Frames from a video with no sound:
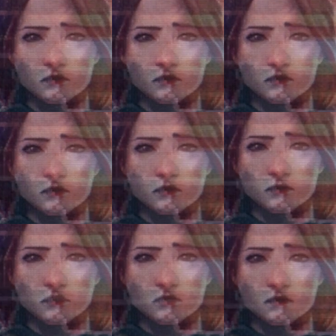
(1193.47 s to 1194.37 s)

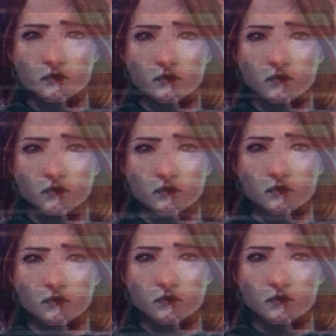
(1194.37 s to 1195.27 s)

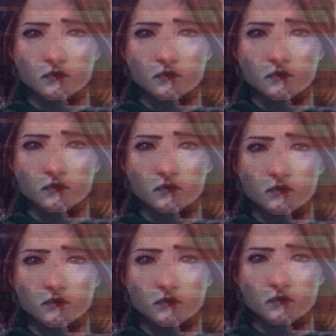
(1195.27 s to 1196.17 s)

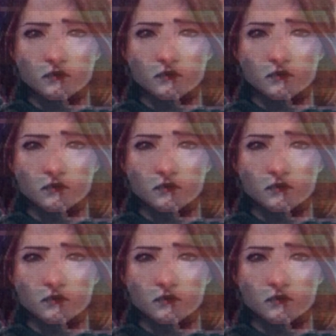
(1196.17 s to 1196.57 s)
[no speech]